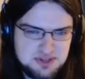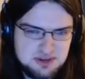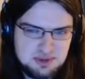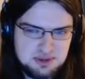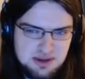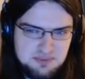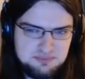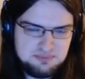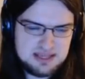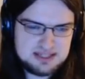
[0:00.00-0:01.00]
Komo-o,
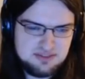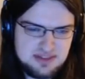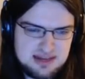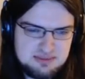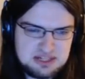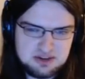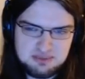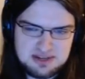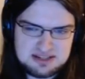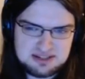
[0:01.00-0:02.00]
based on that damage on a
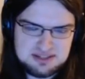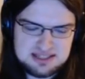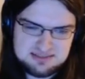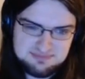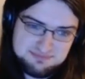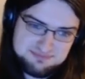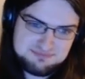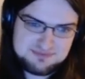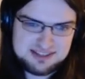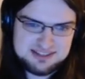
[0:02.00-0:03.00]
Blastoise?
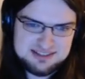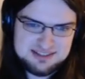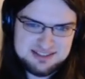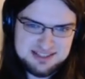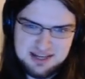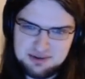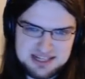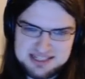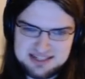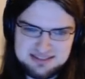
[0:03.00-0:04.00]
No
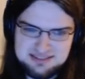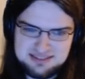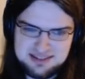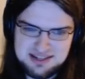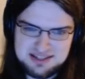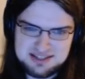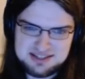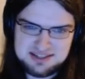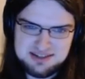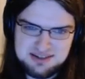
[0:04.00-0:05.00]
idea,
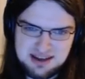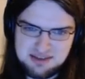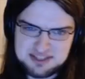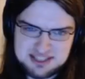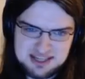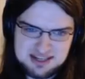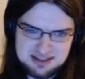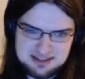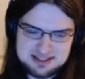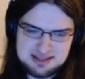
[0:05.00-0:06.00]
because I haven't seen
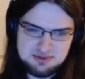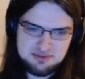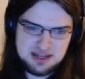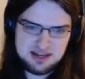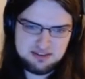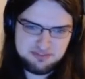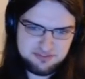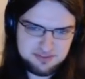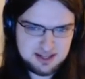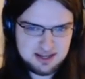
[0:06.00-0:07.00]
the Z-move enough.
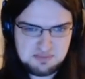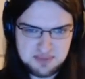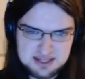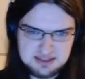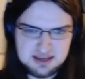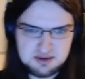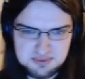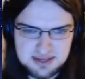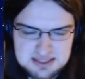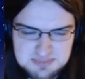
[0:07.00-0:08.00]
I did think it would
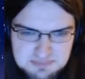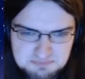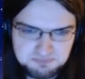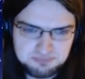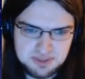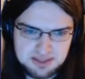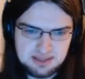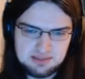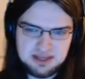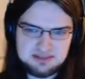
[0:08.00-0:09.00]
be Ice Beam, but
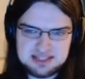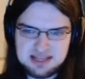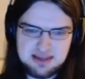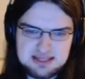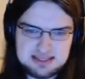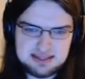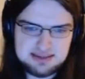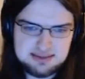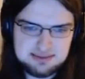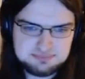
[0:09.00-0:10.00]
I'll be able to take that easily.
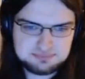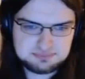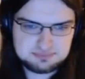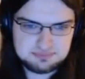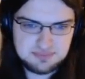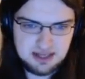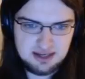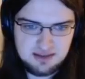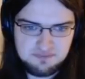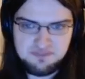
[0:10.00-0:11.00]

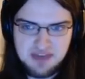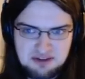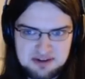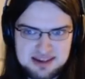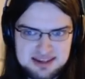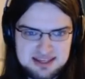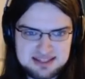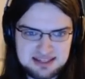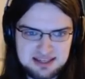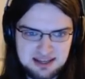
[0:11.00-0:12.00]
Like very
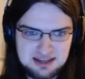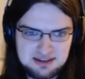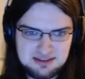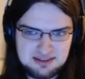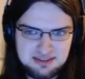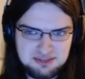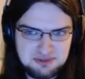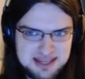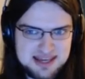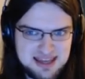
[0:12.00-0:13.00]
easily, like
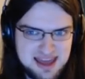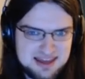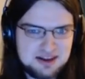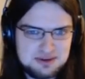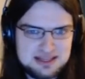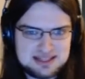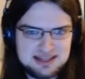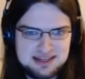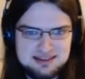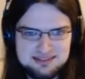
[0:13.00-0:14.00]
3-hit KO easily.